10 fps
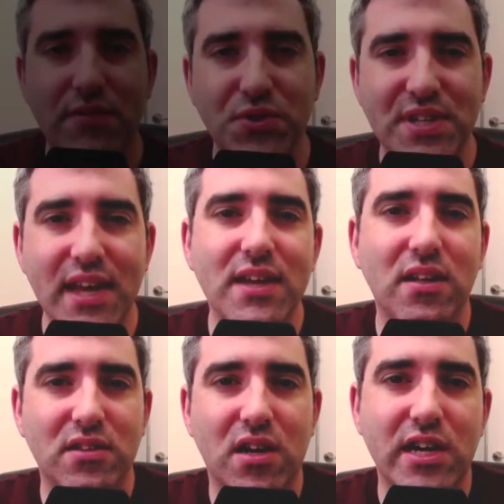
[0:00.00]
If you take
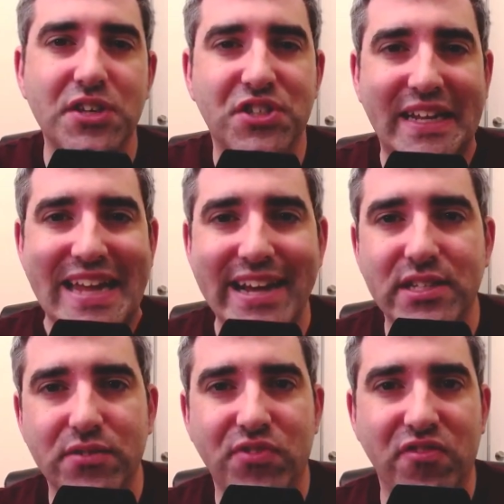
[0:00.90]
a large
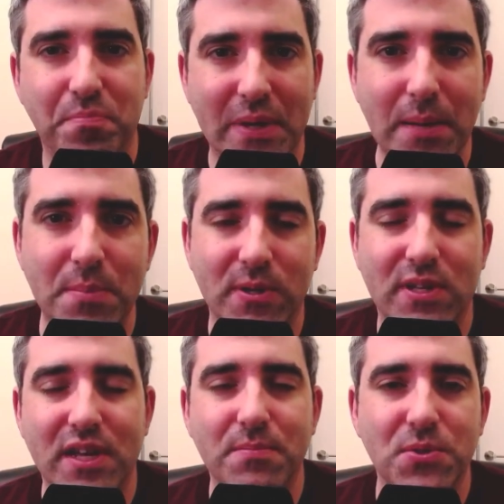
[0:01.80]
collective of people,
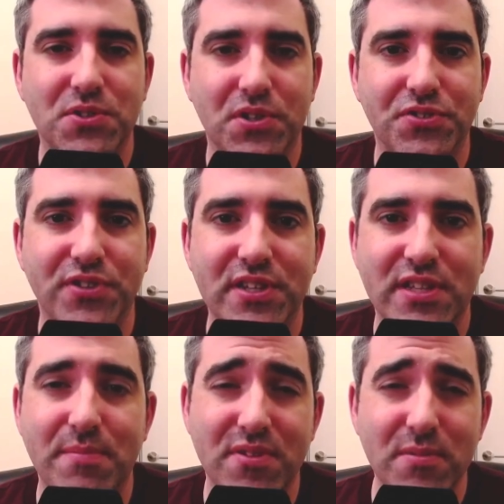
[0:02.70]
like most
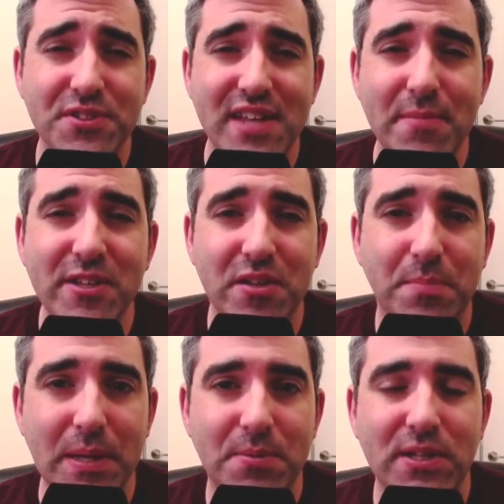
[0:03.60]
countries, and with almost 10 million
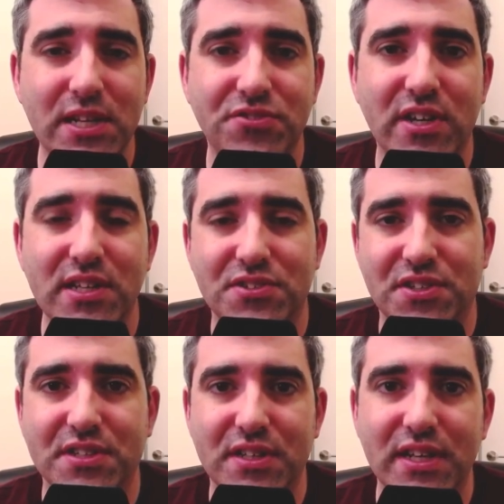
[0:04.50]
people, Israel is
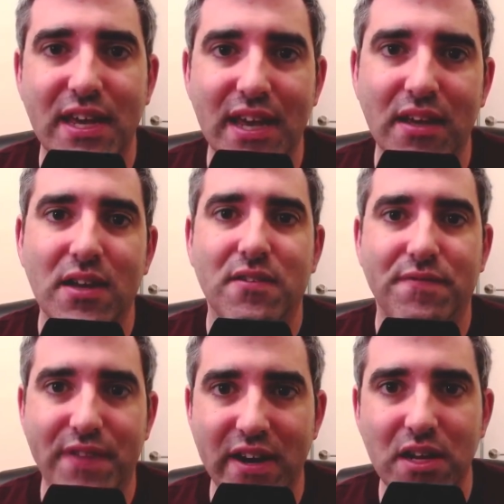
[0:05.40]
certainly a
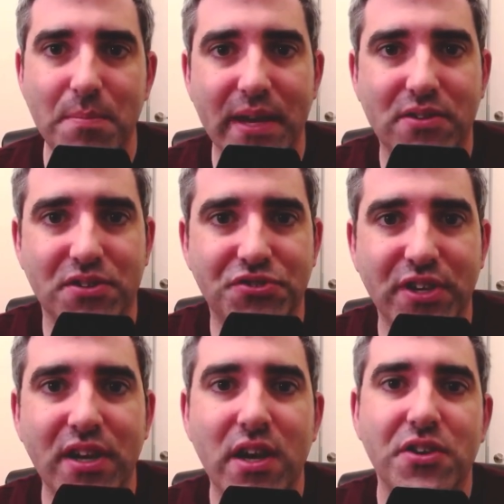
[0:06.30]
fairly big
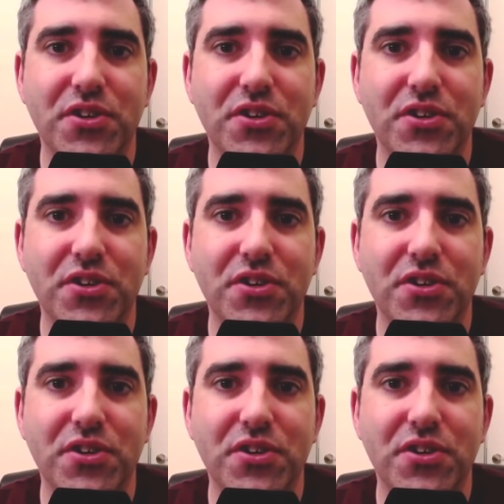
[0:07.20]
country,